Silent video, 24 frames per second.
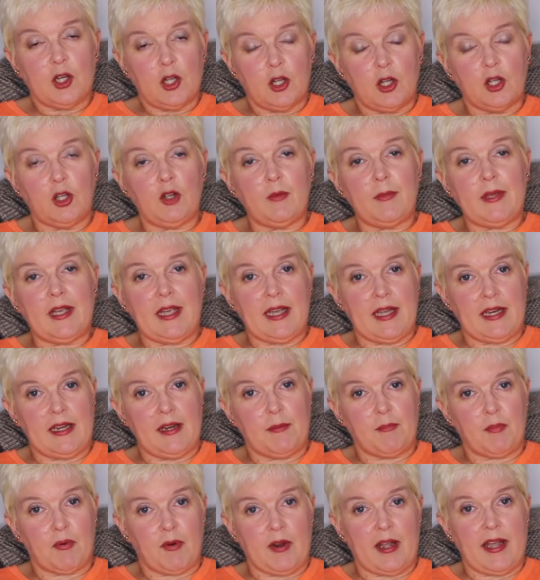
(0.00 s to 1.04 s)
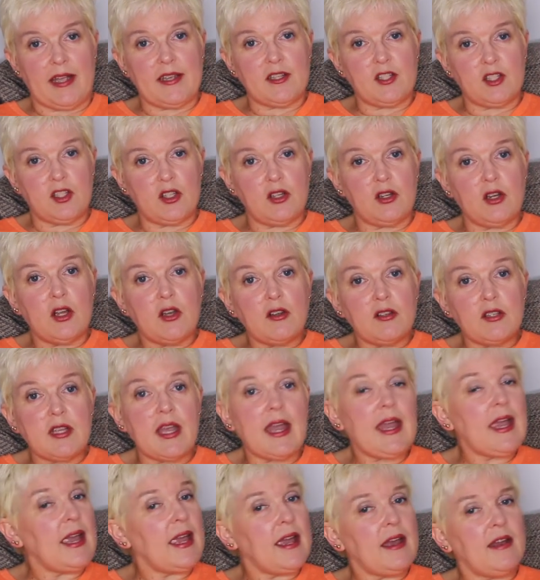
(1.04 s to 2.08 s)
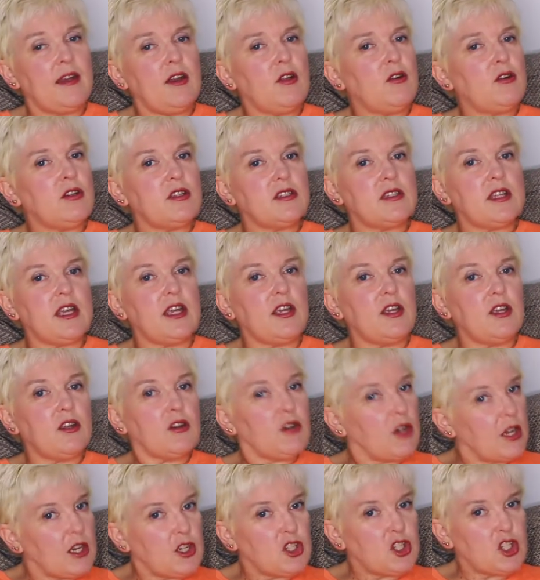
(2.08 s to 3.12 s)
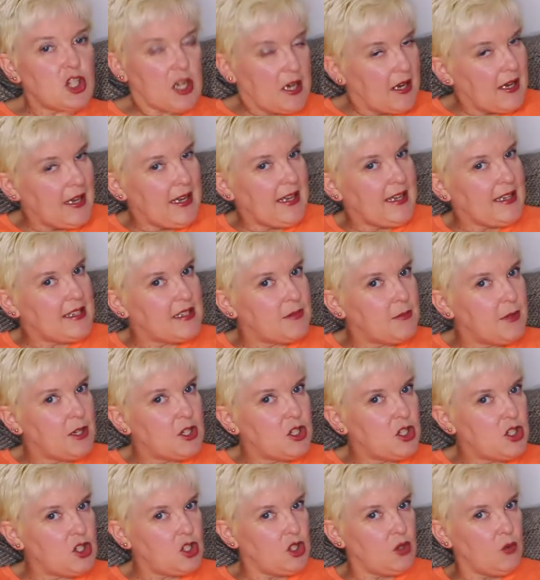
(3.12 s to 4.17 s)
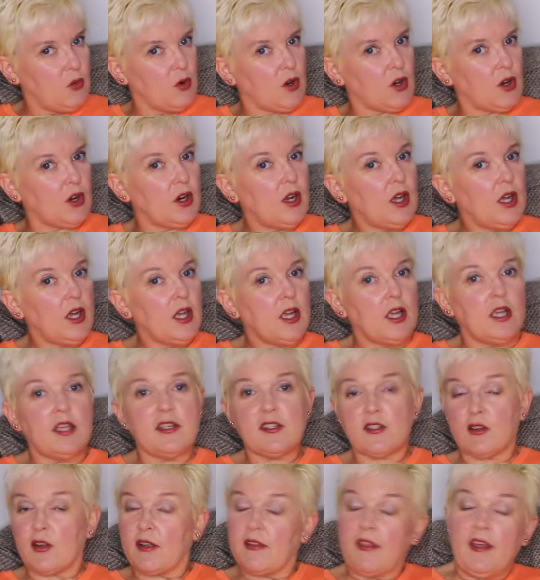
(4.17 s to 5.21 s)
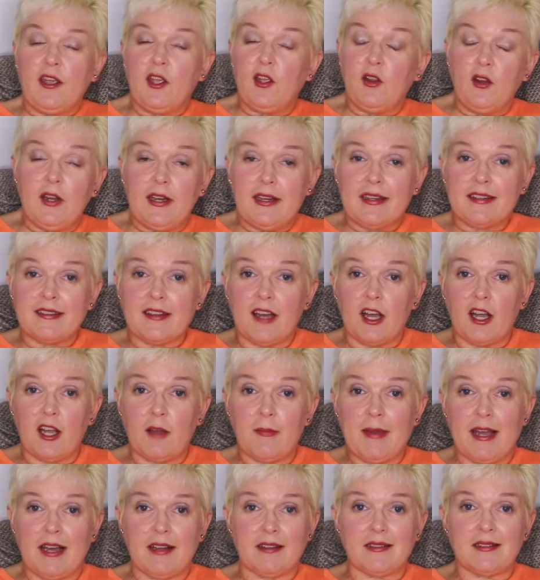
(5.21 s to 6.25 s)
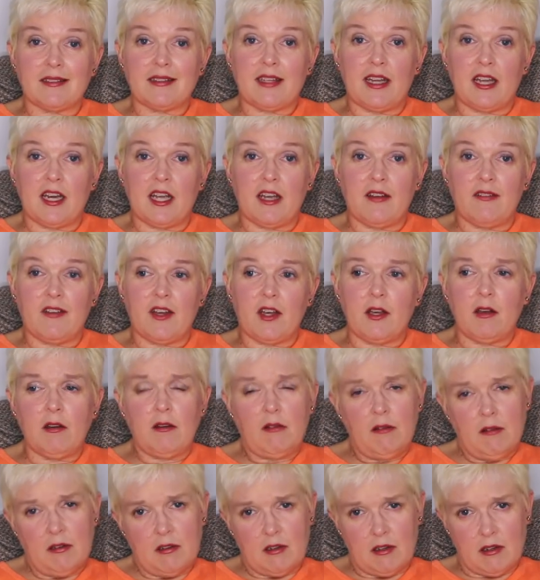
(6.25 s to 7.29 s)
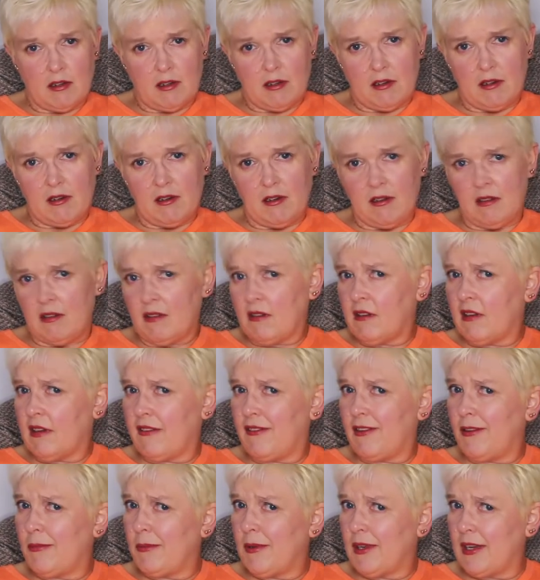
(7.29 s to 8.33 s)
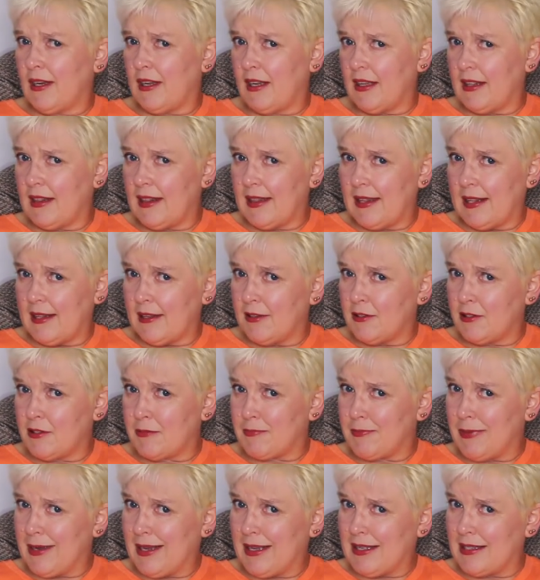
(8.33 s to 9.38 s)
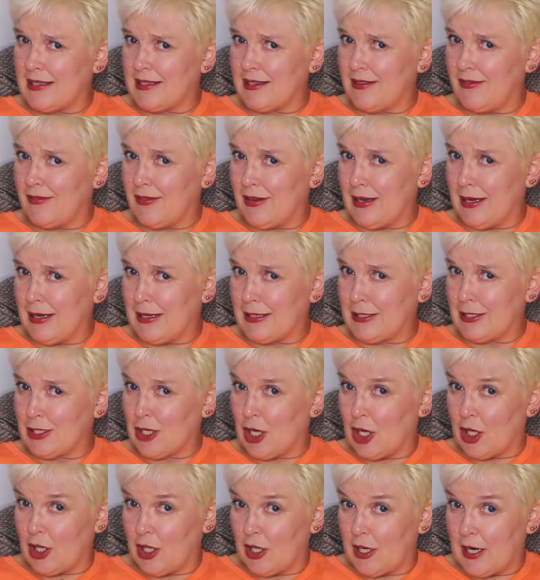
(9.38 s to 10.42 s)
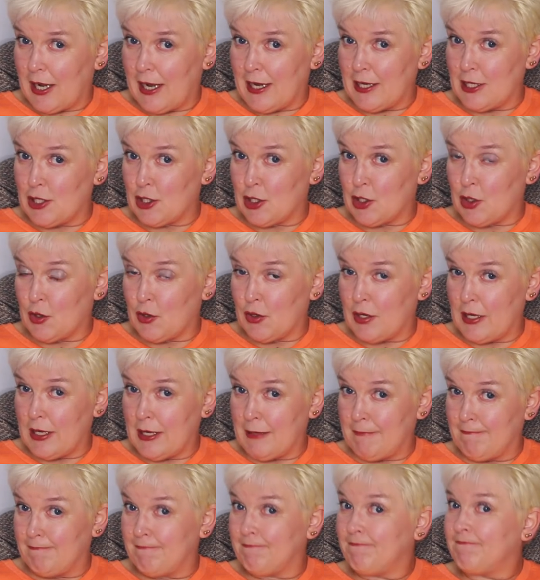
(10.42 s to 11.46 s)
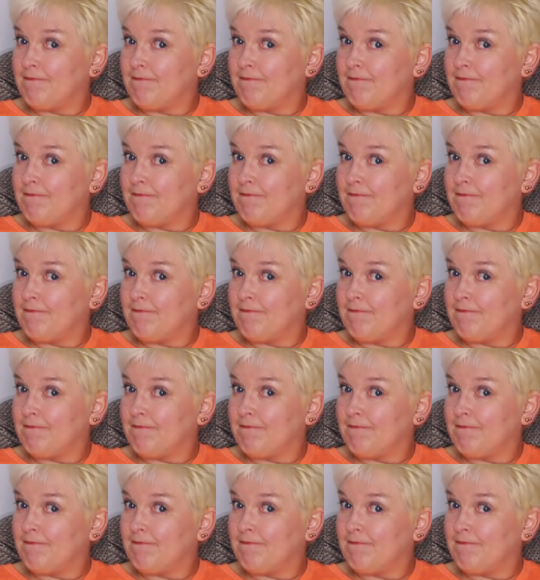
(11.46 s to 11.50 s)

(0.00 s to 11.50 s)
gloomy and depressed, you know, say, hey, I noticed that you're not shining as much as you were. Is there anything you need to talk about? Instead of, oh, girl, have you been hitting those pints of chocolate ice cream?